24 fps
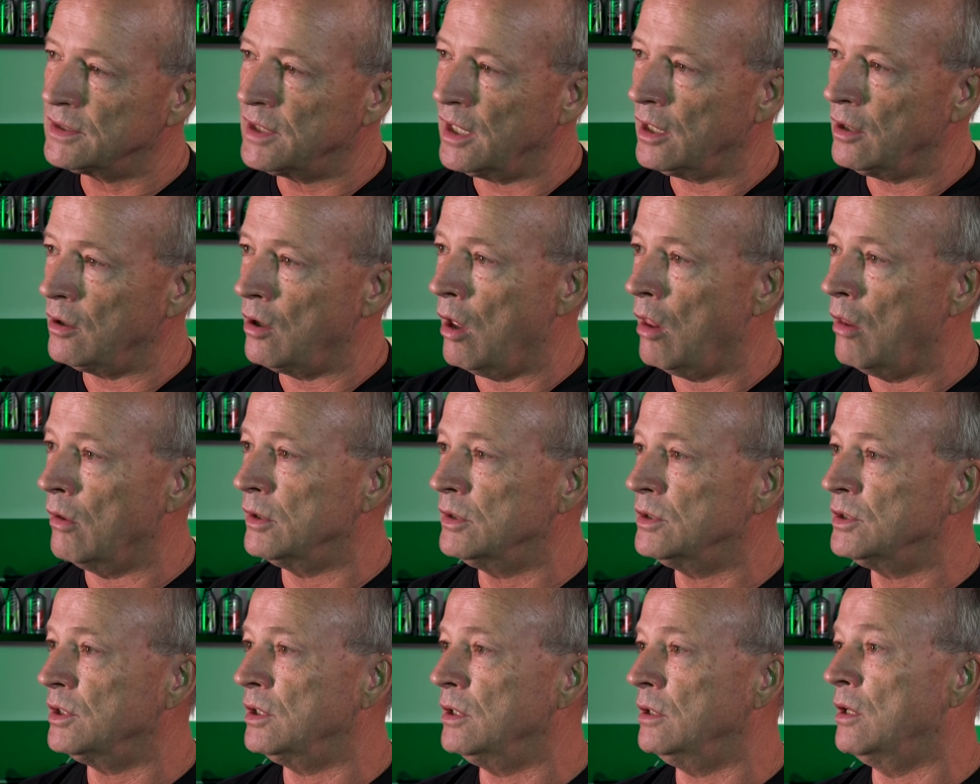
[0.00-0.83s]

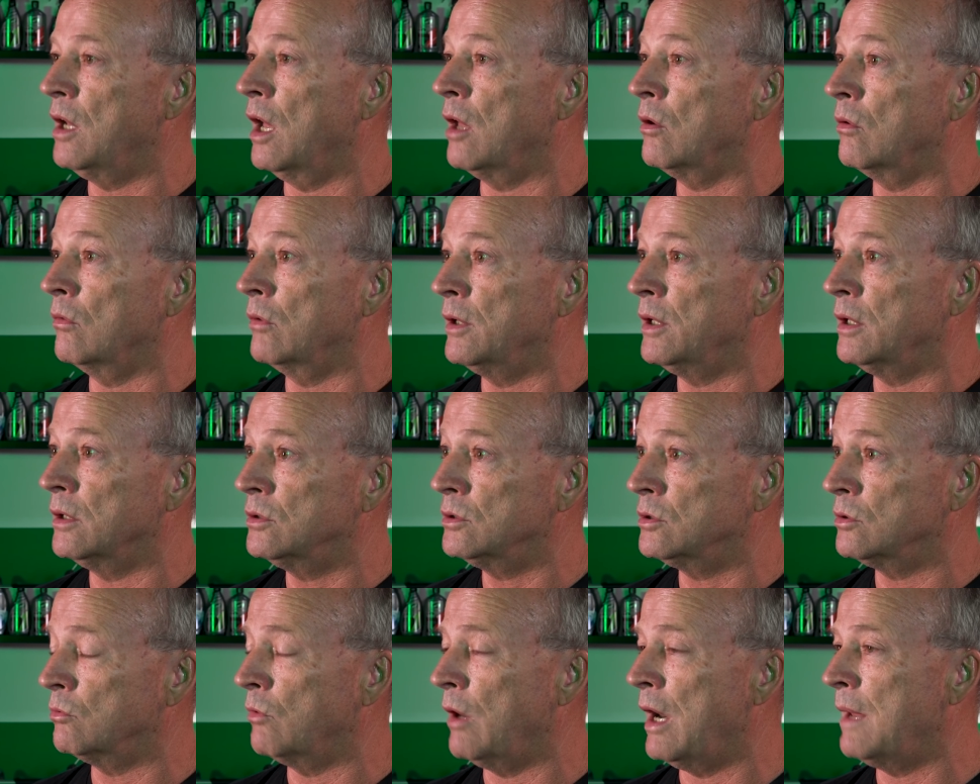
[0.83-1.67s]
technology, not only in
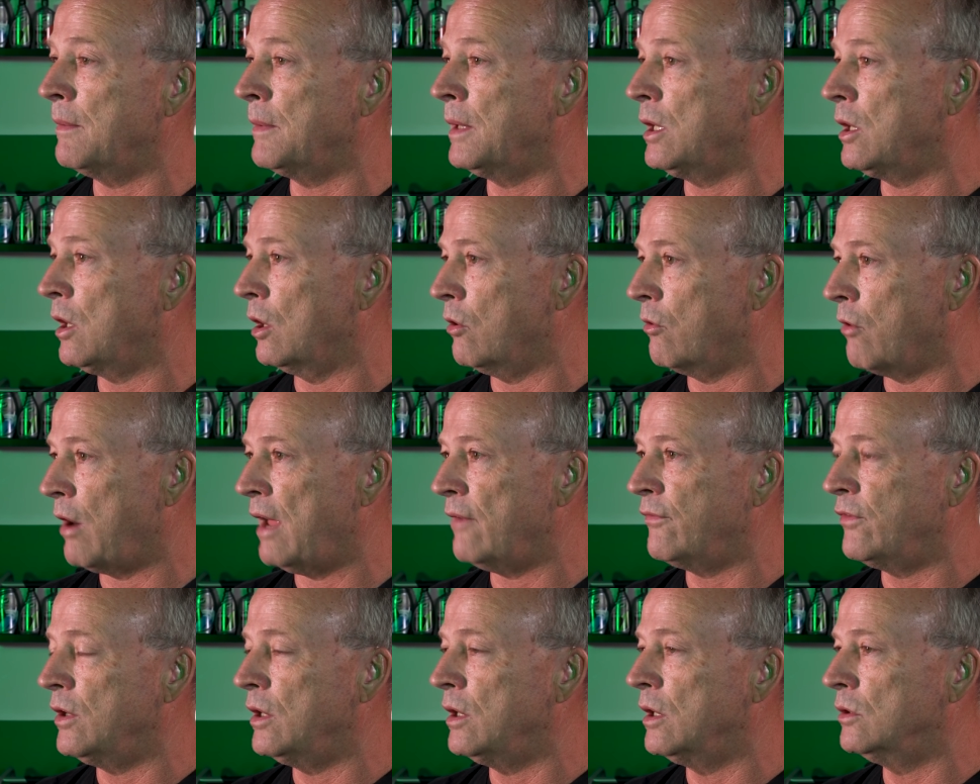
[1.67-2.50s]
ceramic and
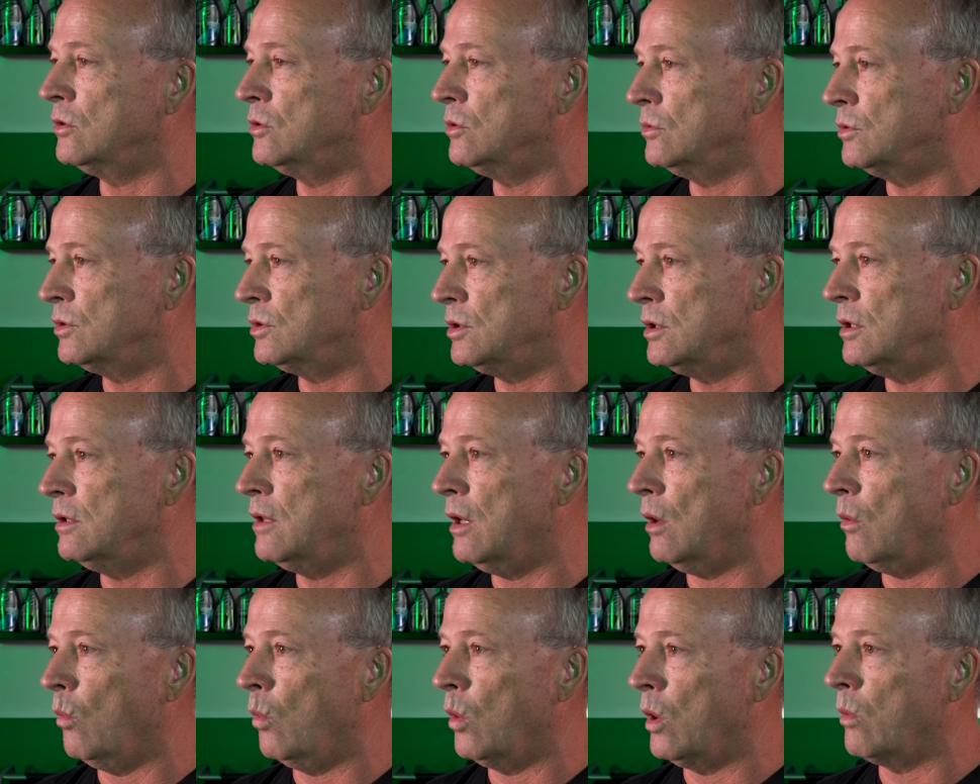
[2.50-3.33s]
graphene, as you see
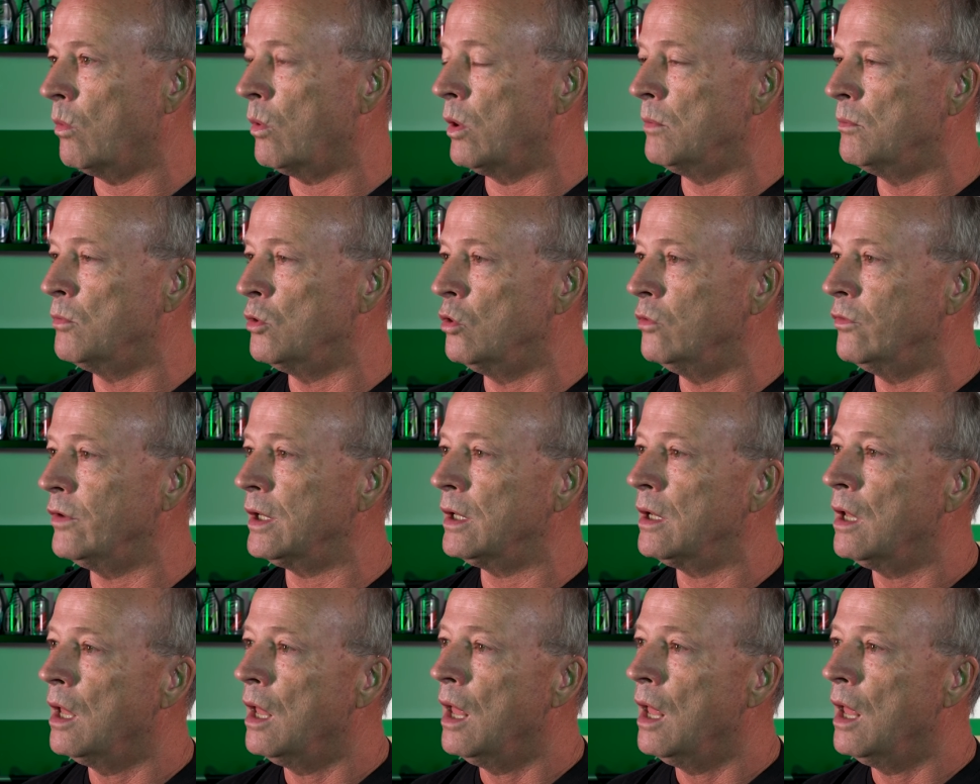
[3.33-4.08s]
that where we're moving.